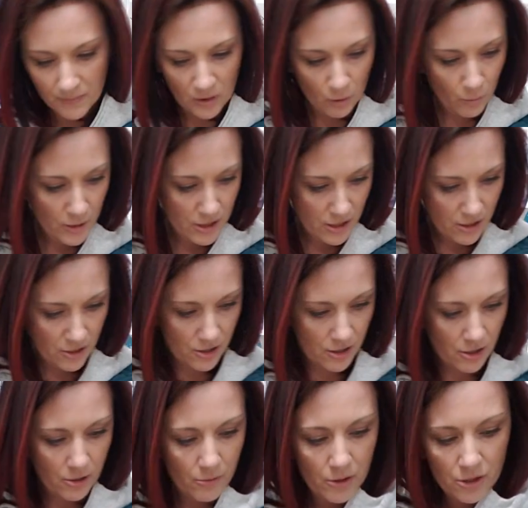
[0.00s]
whiskers are
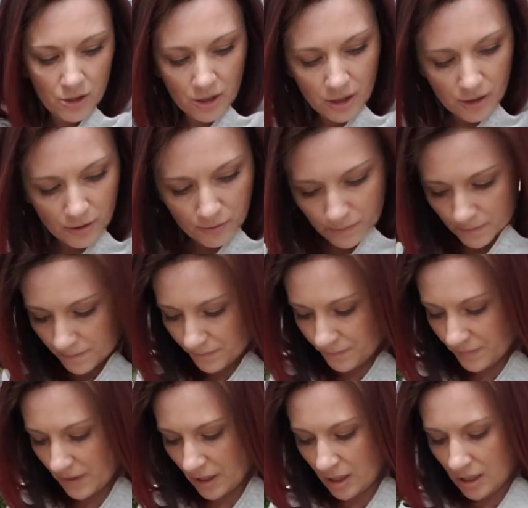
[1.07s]
going to go.
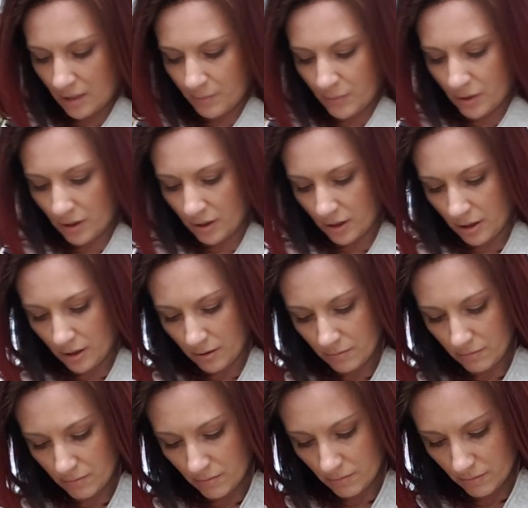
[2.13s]
I kind of put a
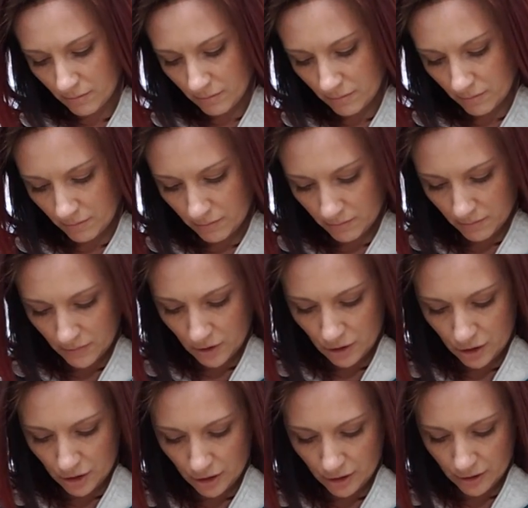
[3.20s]
little
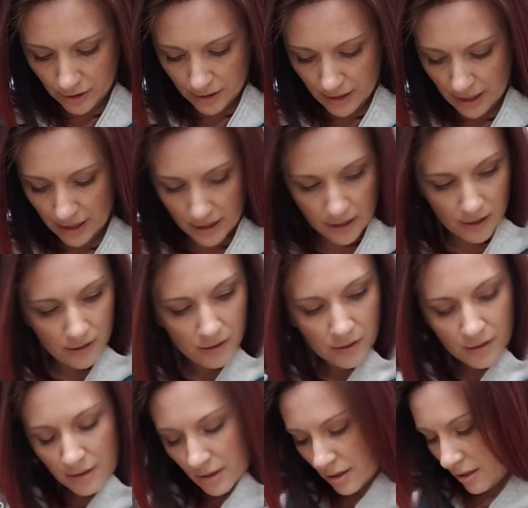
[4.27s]
circle there.
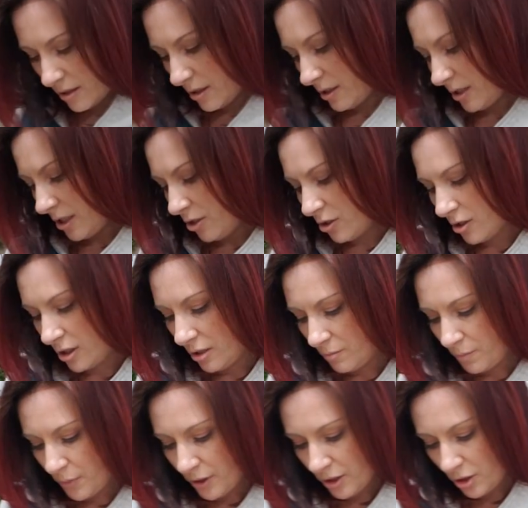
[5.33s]
Then you
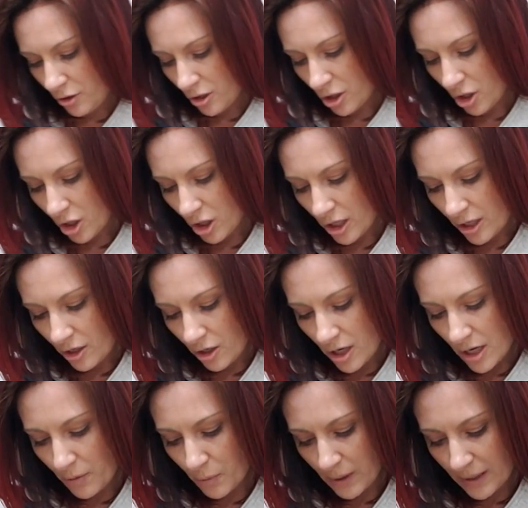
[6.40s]
can put your heart
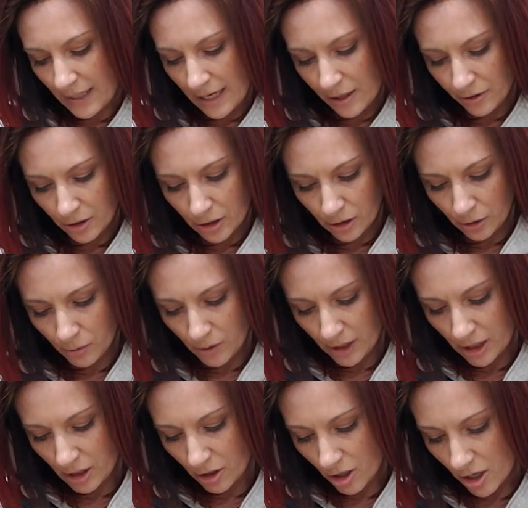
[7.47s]
on without gluing
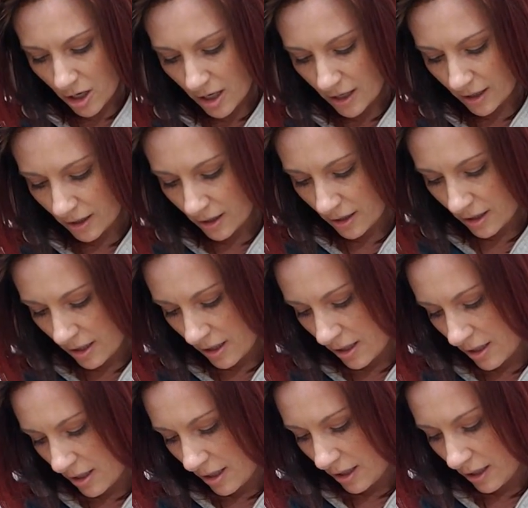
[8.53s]
it on
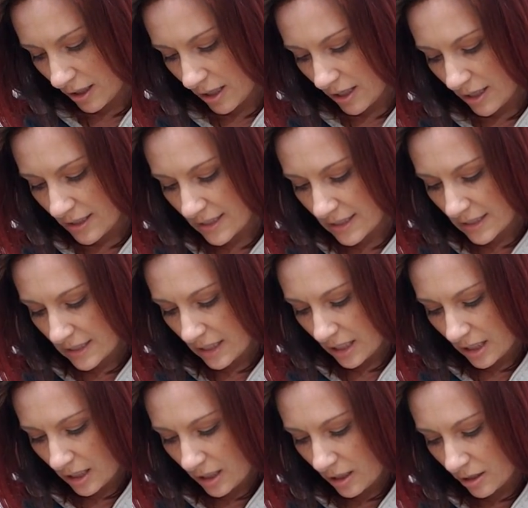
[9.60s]
and kind of
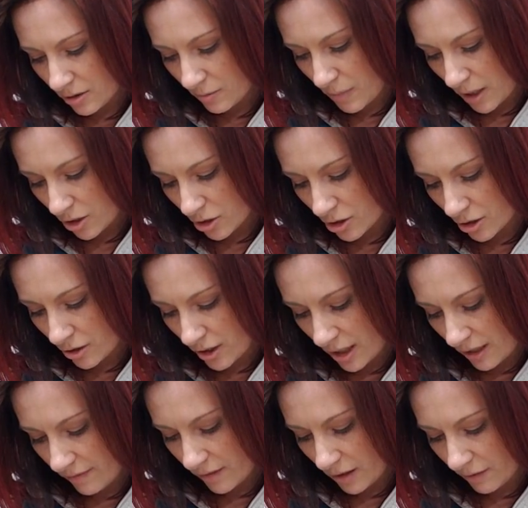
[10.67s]
see, make sure you
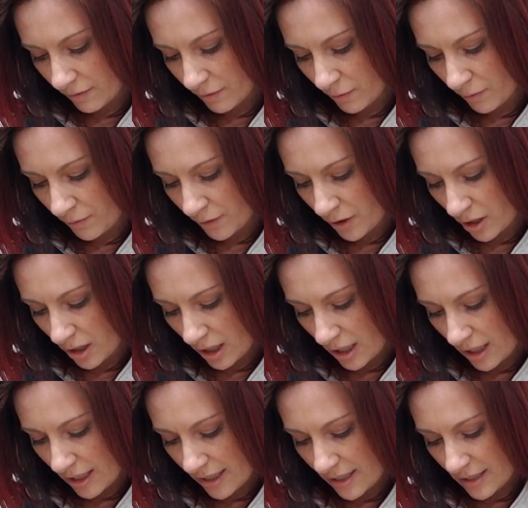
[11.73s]
have enough room for your
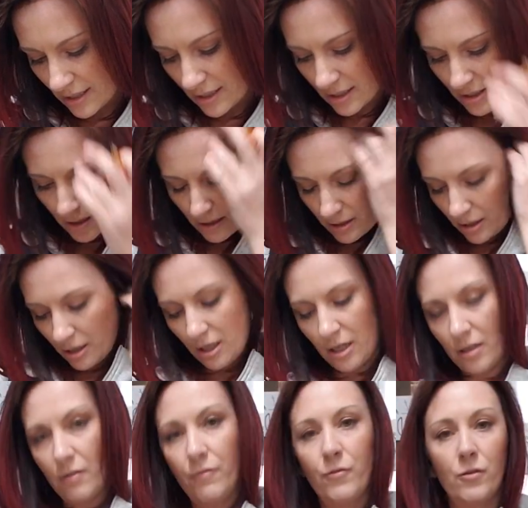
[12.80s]
eyes
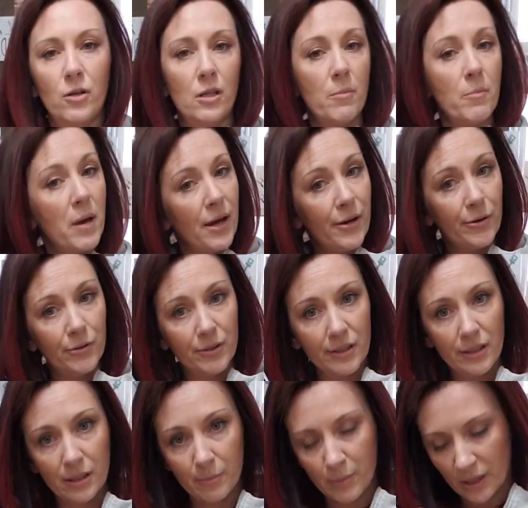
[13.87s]
and for the mouth
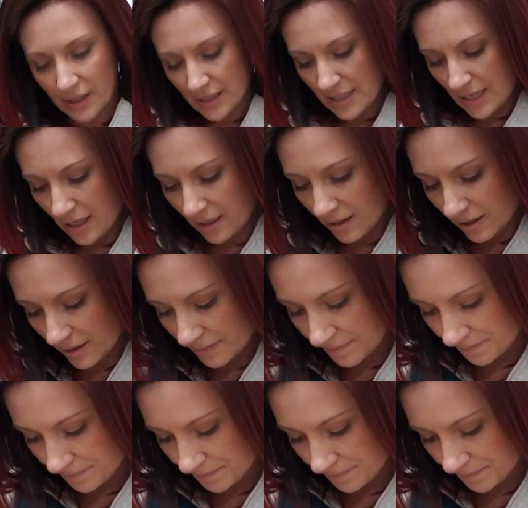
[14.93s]
and the buck teeth.